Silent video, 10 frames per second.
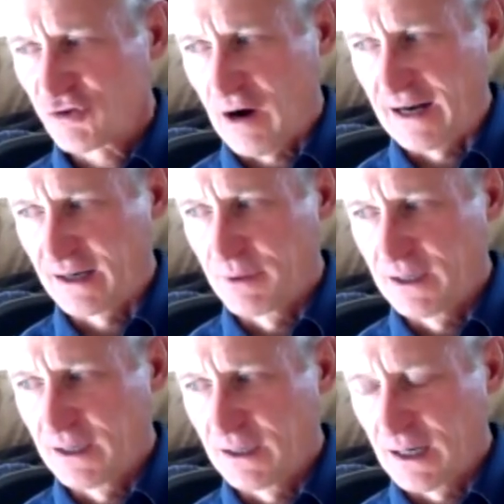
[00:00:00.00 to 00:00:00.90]
trying to
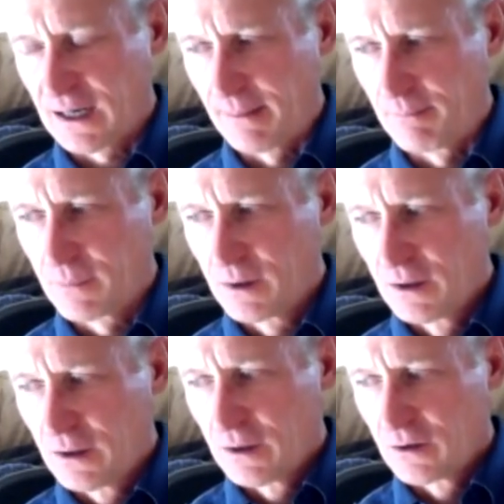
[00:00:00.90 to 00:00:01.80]
be um,
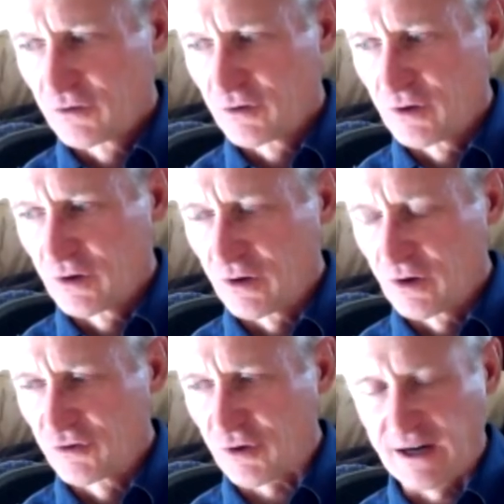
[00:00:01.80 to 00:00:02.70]

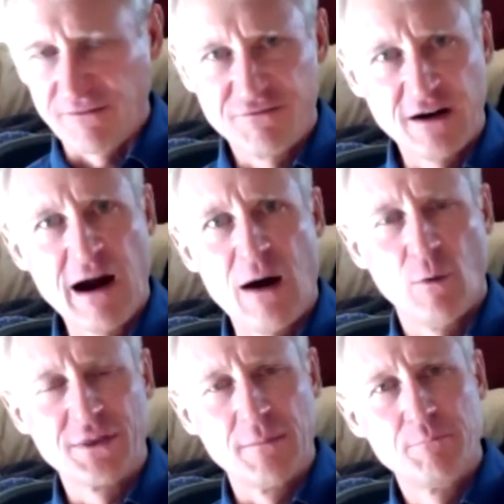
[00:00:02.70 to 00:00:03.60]
trying to figure out
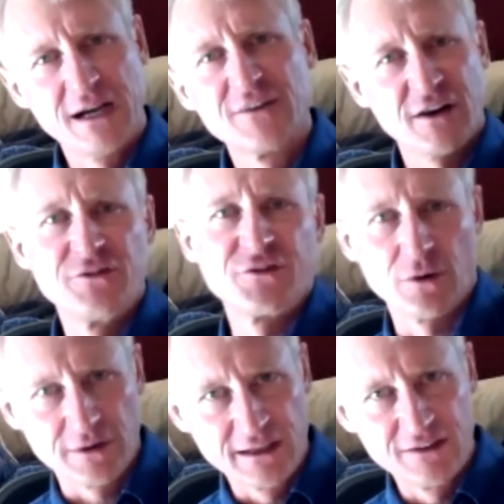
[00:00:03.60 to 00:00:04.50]
what the biggest
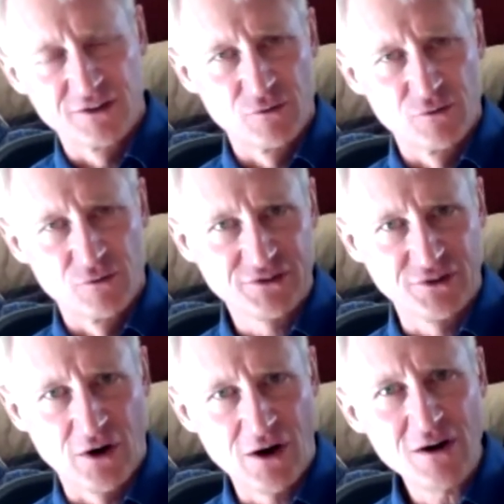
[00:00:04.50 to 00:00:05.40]
uncertainties and risks
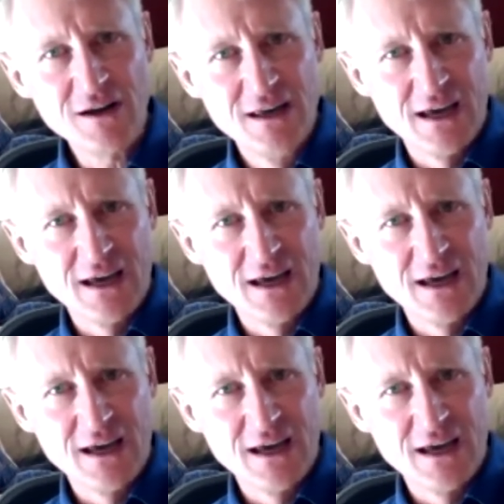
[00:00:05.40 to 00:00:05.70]
are,